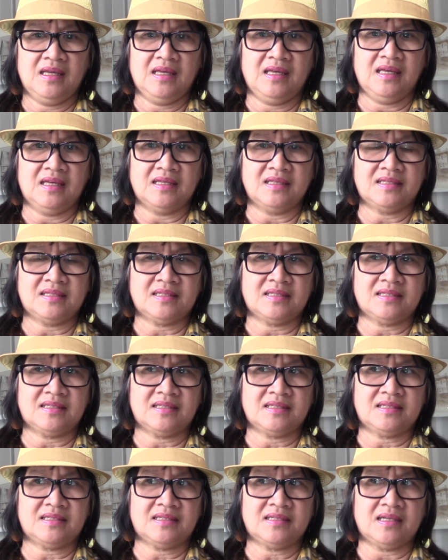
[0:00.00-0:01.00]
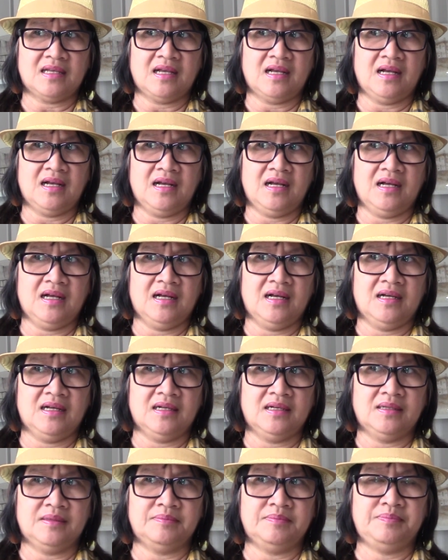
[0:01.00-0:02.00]
is
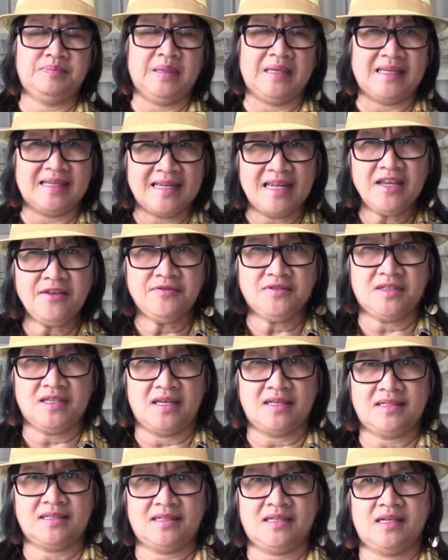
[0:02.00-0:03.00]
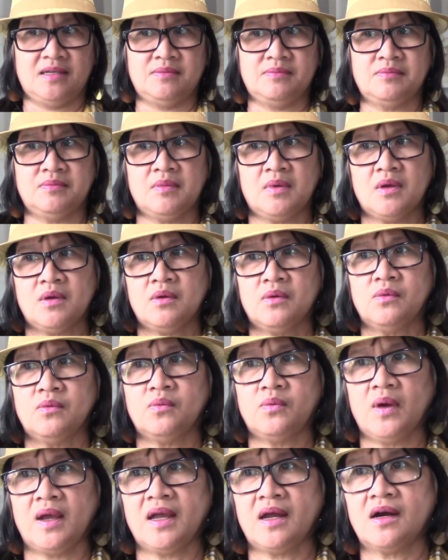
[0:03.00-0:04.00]
a belief system
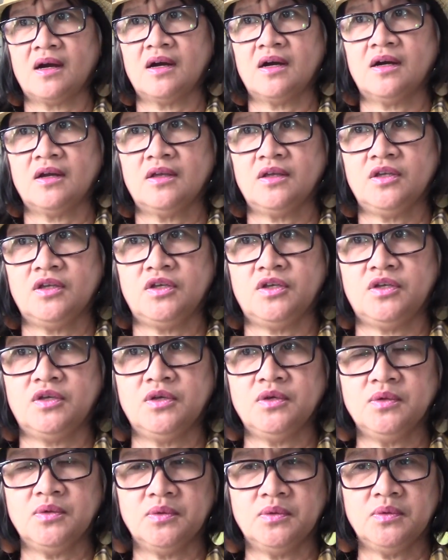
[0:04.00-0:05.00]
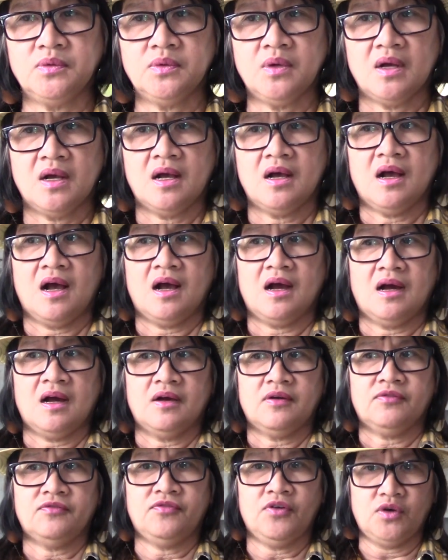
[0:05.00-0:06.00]
where you
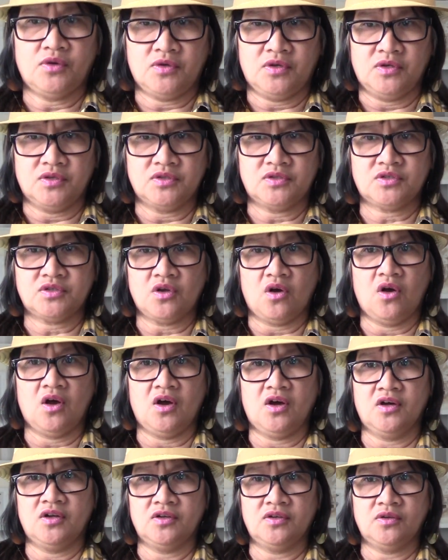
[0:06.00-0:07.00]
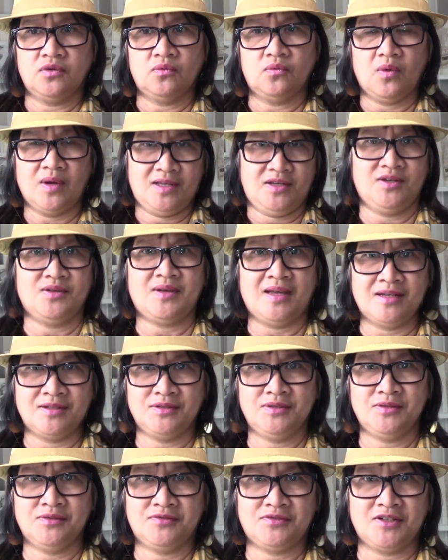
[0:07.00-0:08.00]
focus on what you can
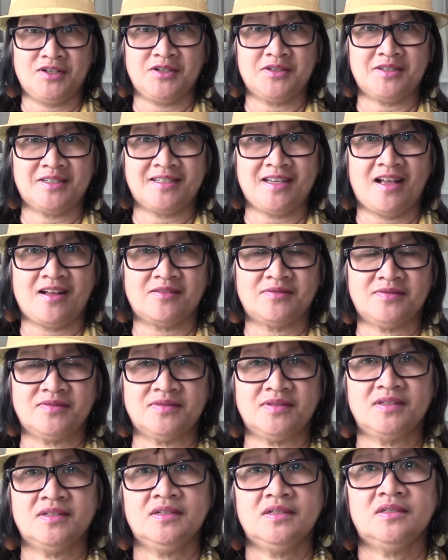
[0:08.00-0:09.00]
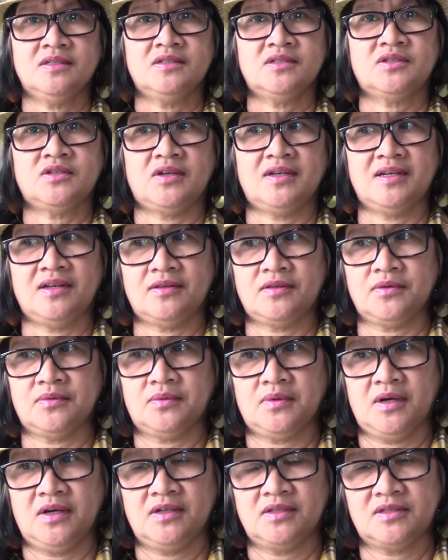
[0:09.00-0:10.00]
do for yourself. So in other
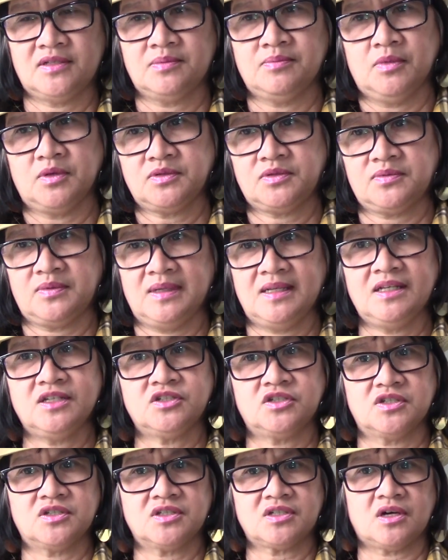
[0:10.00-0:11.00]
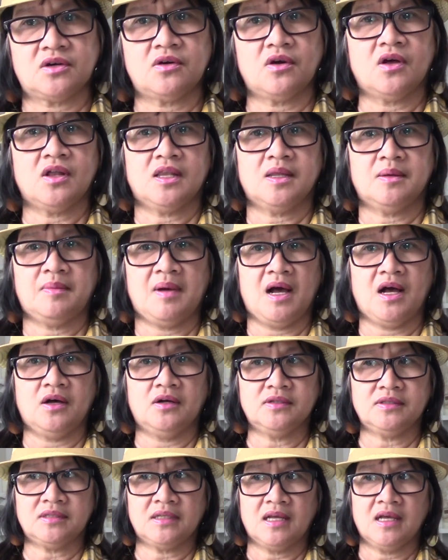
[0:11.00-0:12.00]
words, most religions are all
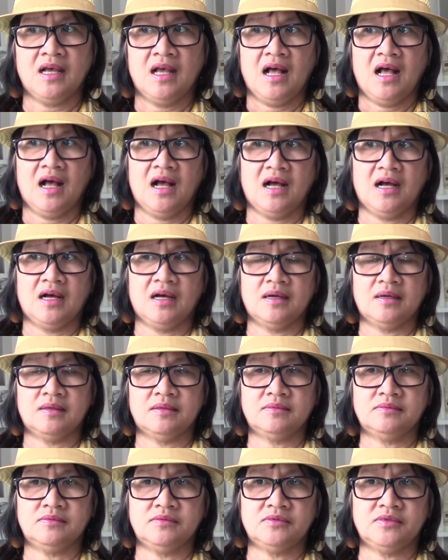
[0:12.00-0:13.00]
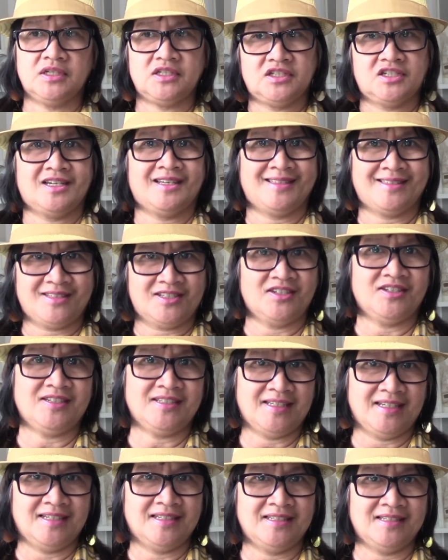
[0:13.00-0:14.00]
about uh, reaching a
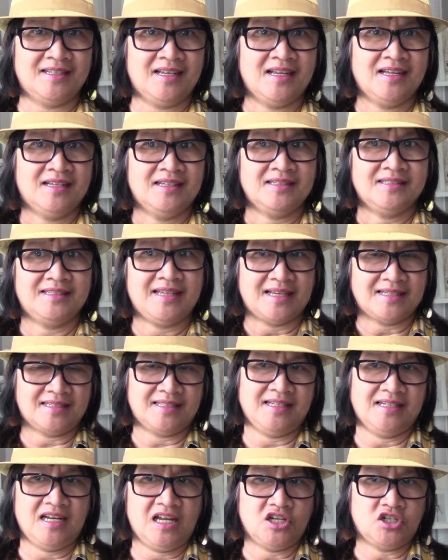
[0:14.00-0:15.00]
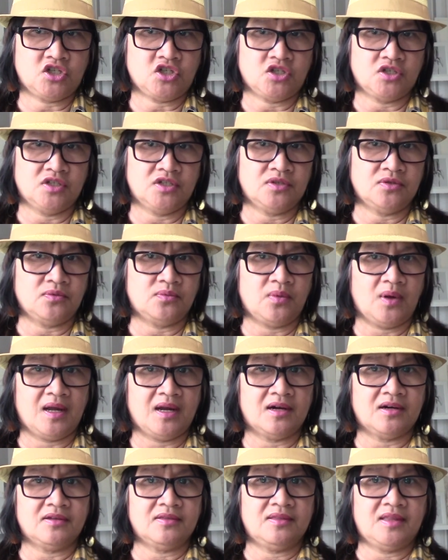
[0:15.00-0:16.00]
certain destination
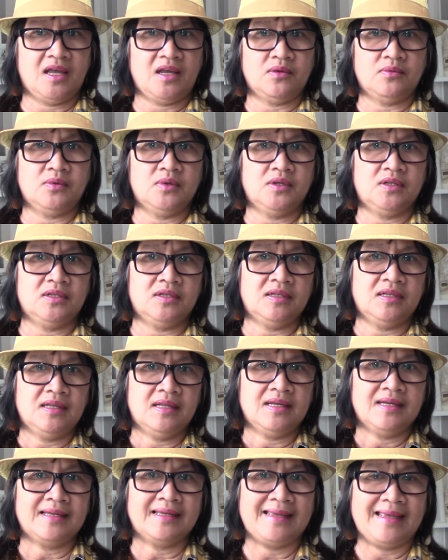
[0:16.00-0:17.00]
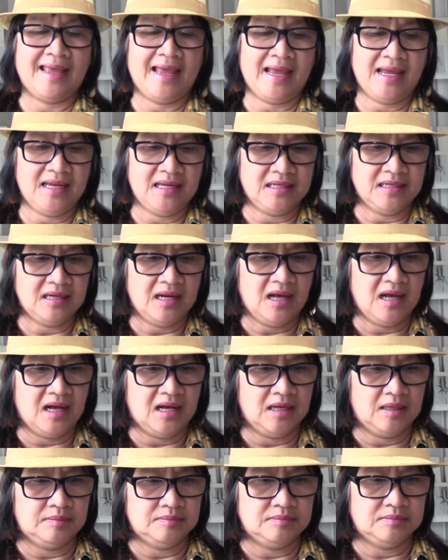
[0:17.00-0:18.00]
where they will gain
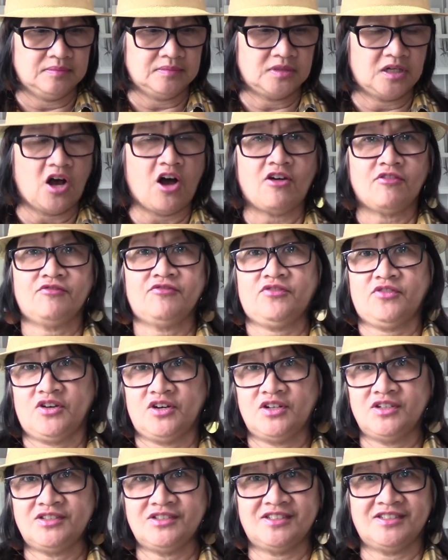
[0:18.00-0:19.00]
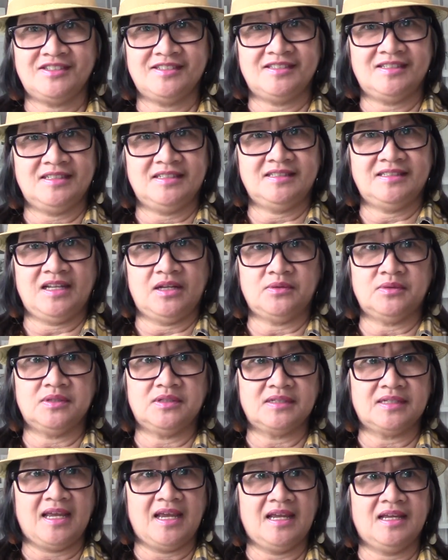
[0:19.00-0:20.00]
um, comfort or they
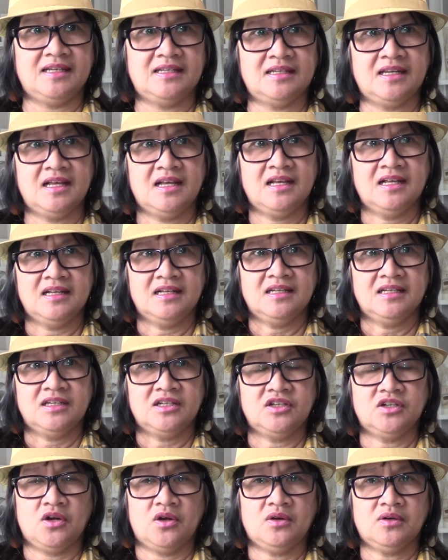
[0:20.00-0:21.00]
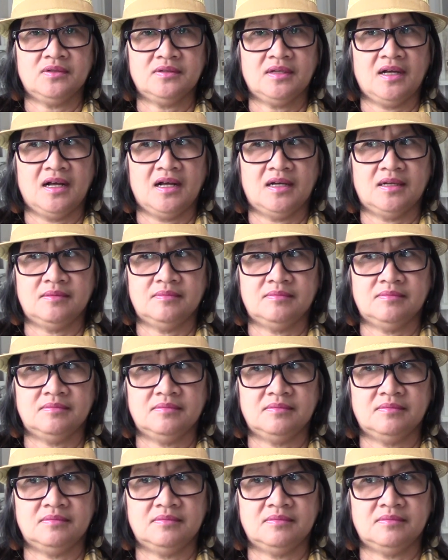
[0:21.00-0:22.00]
will gain, you know,
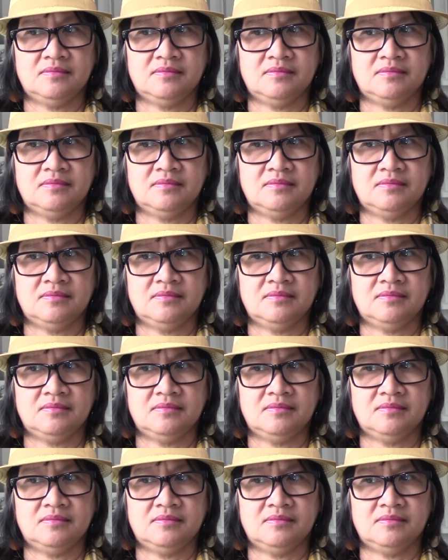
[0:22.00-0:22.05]
um,